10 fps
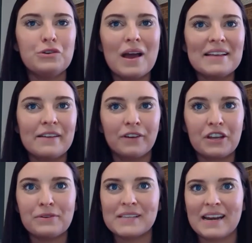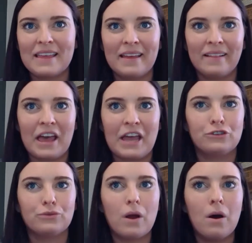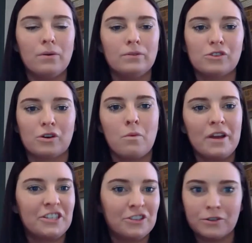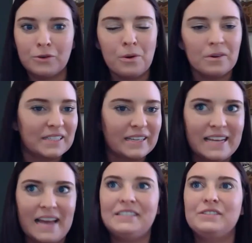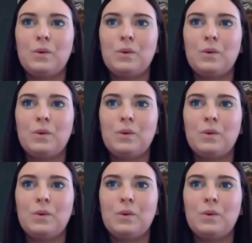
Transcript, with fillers: do you guys ever use anything like drones or moisture tools to test